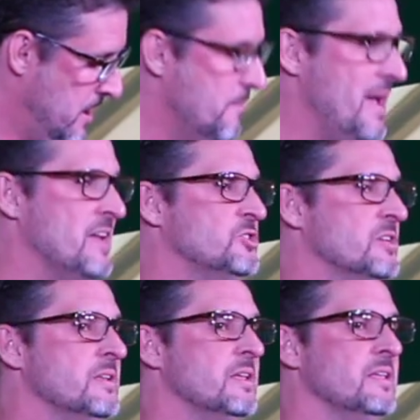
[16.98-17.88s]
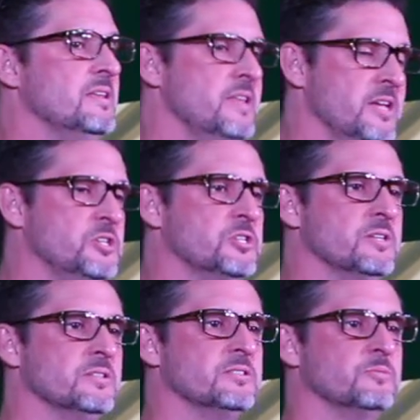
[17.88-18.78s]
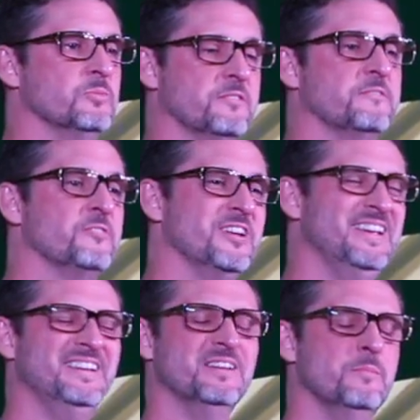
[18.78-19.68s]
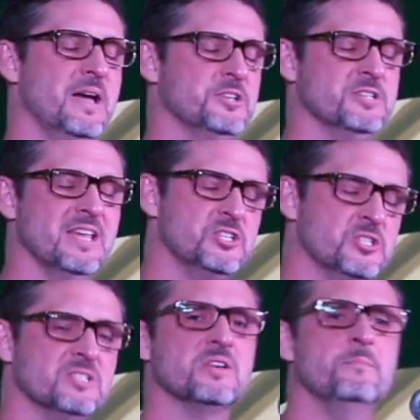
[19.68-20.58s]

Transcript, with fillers: Imagine nations with freed imaginations.